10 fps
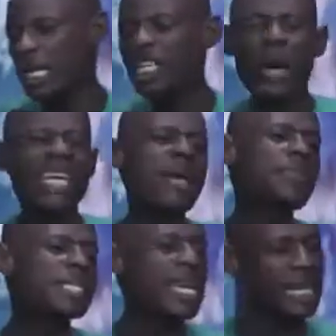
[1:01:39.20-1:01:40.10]
That is why I keep
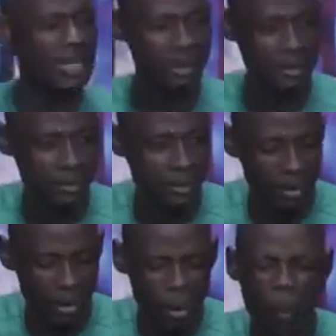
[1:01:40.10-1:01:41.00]
saying it.
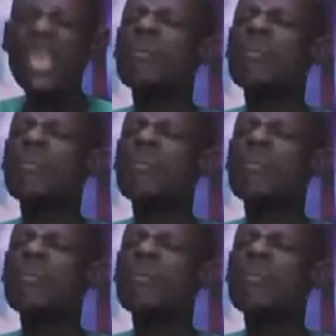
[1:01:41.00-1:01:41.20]
We